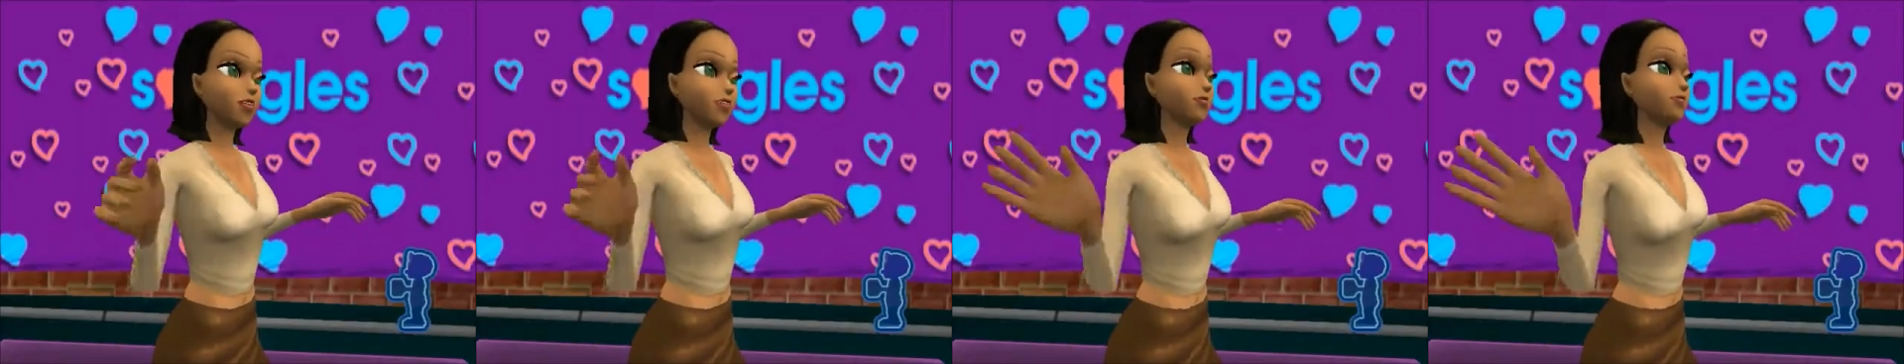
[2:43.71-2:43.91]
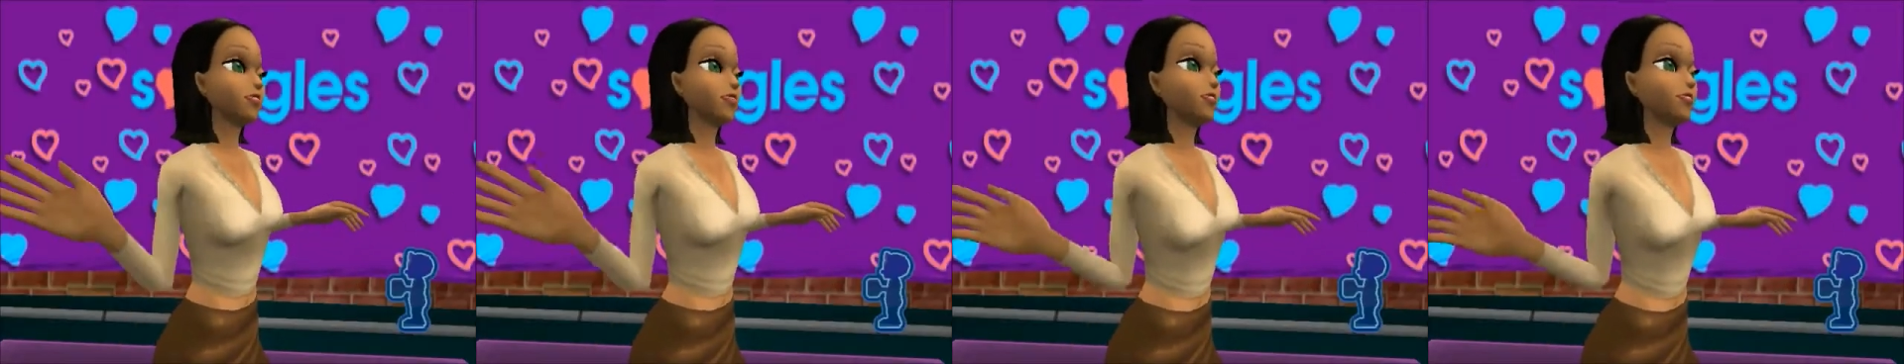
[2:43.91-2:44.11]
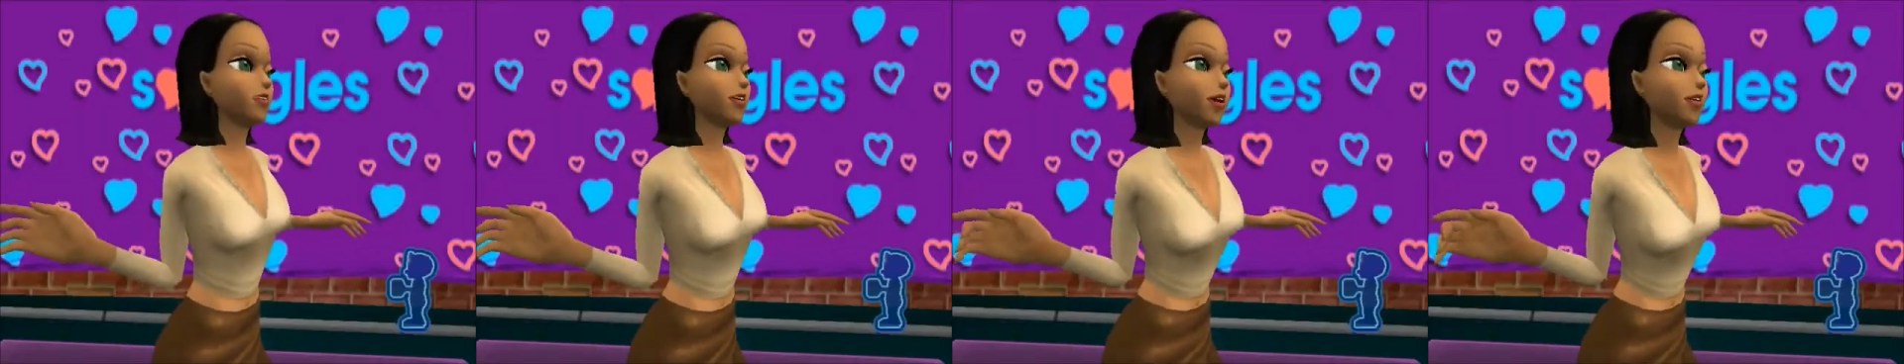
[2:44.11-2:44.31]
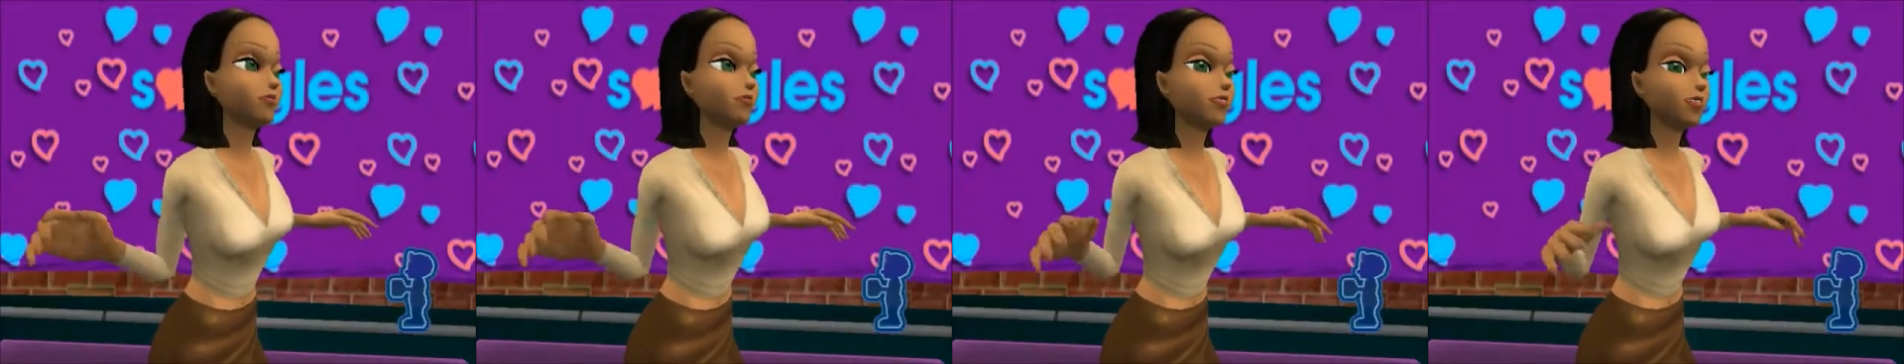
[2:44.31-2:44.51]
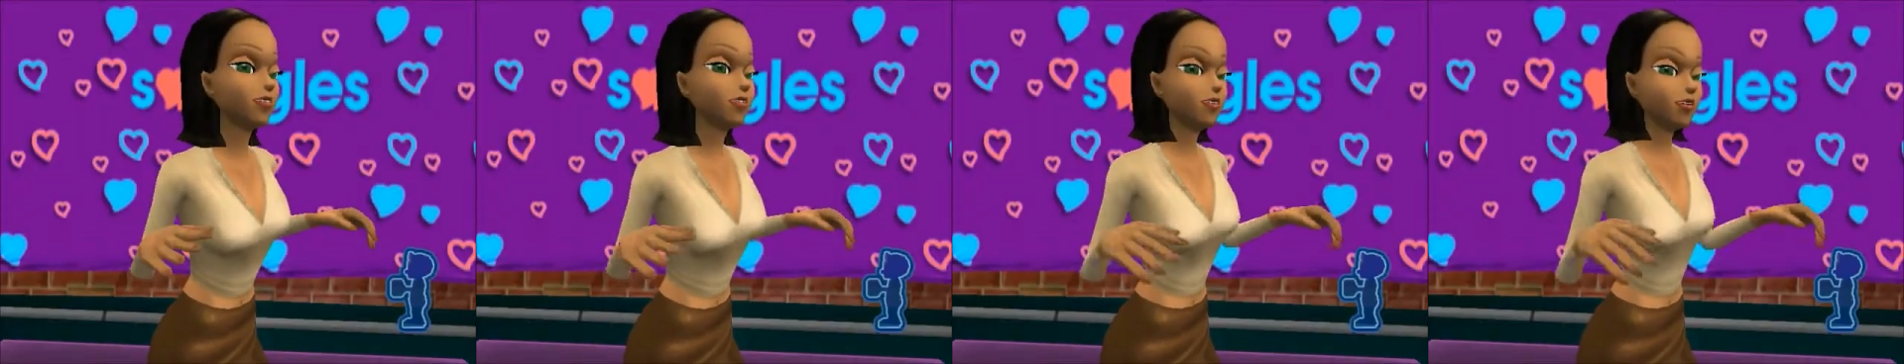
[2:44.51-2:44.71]
be hearing from my
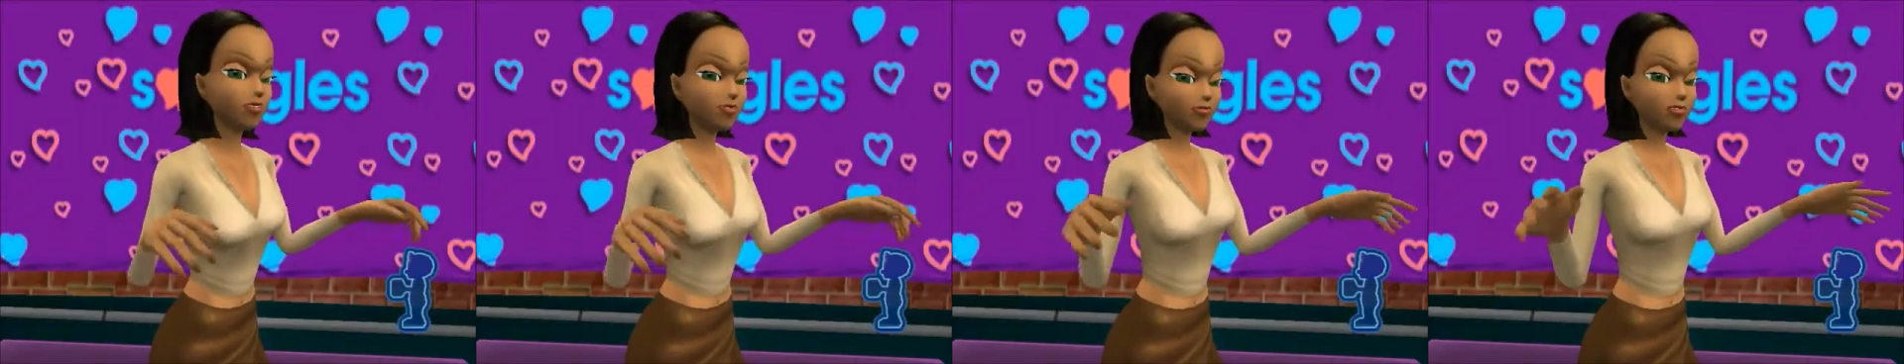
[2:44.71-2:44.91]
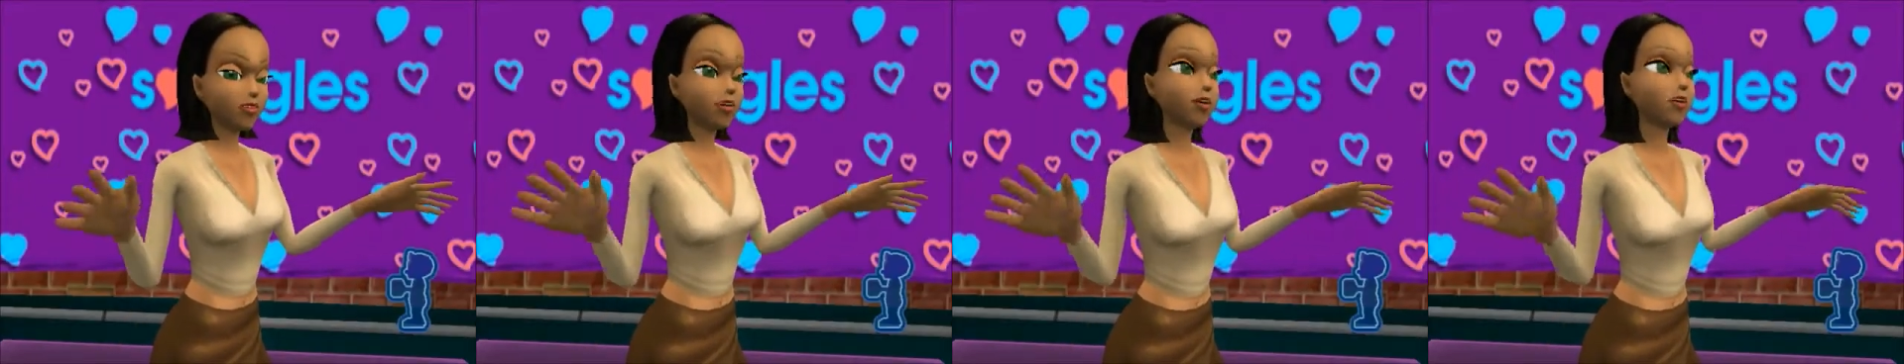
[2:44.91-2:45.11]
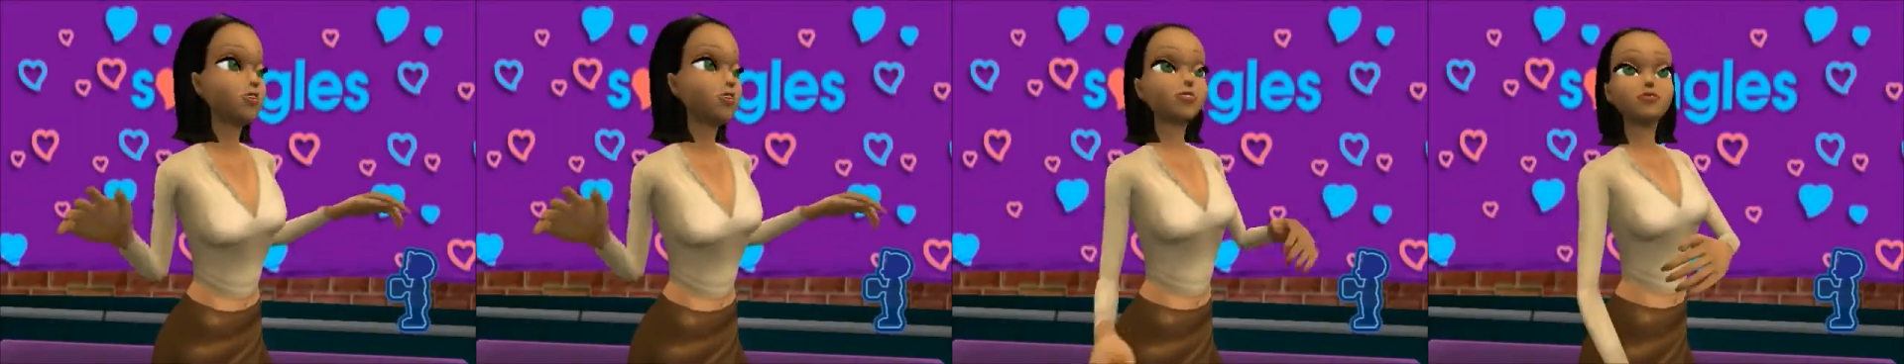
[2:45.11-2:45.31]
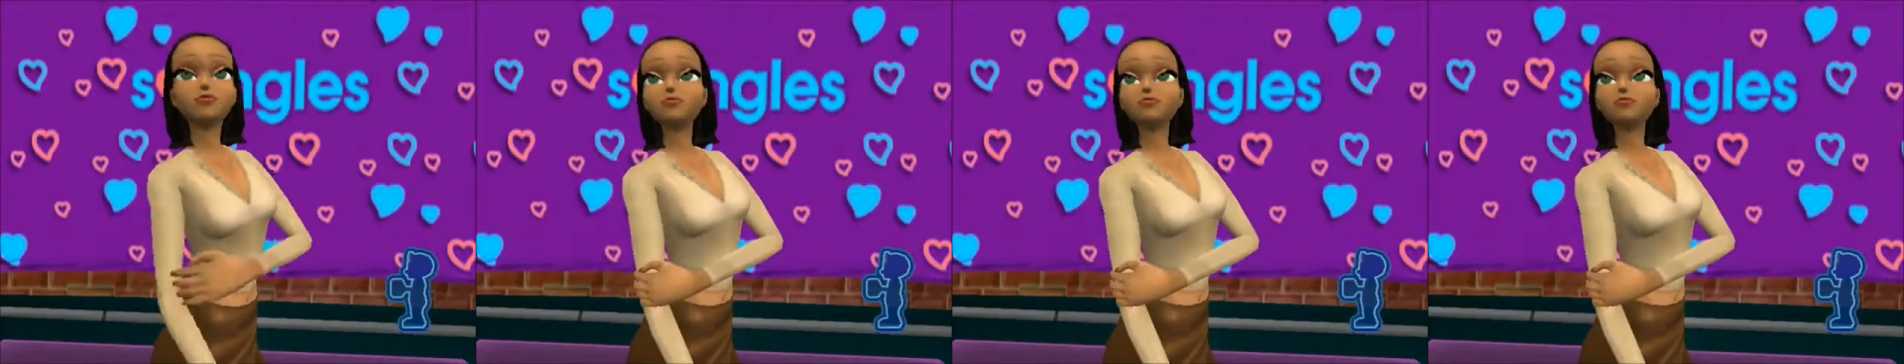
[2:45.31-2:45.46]
lawyers about the tape.